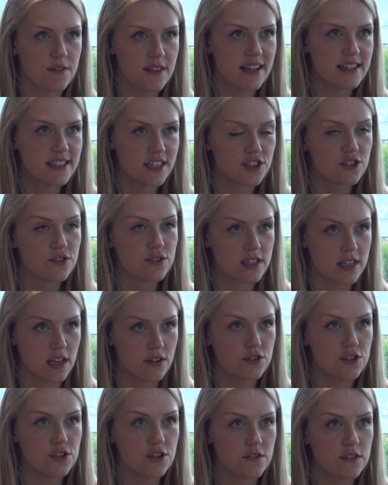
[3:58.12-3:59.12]
The additional
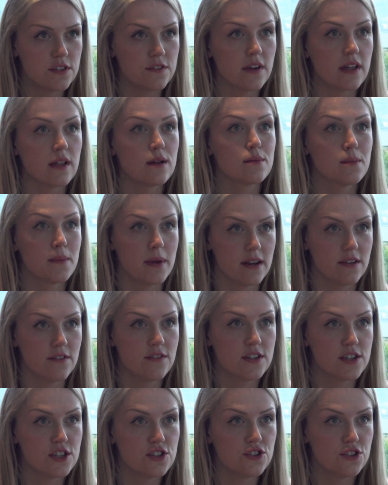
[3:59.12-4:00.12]
skills you've developed
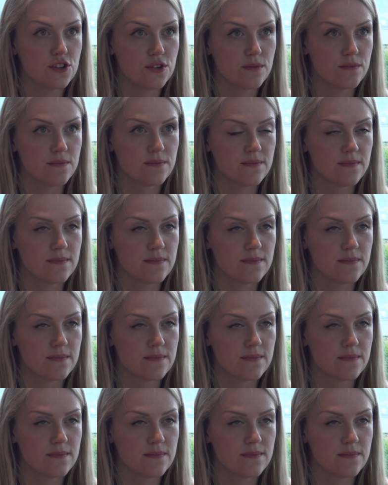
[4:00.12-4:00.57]
benefited you?